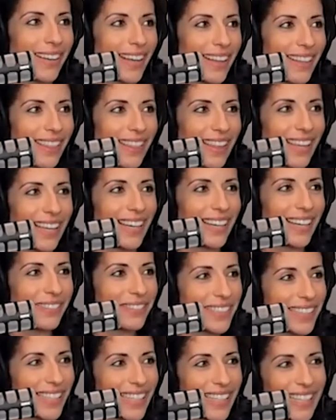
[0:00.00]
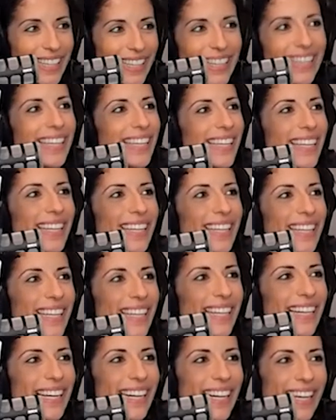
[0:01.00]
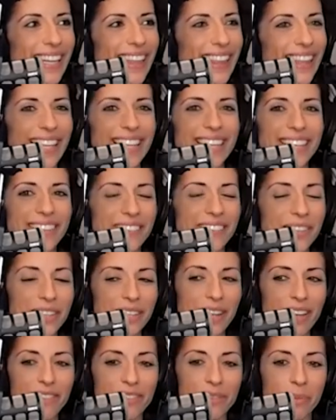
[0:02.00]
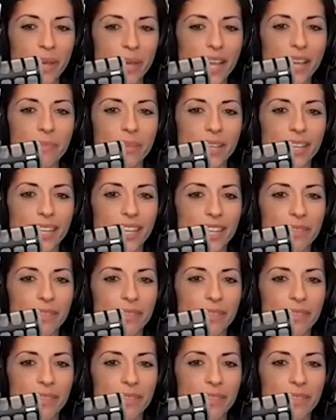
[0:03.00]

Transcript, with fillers: I think I want a kid. I think I want to have a baby.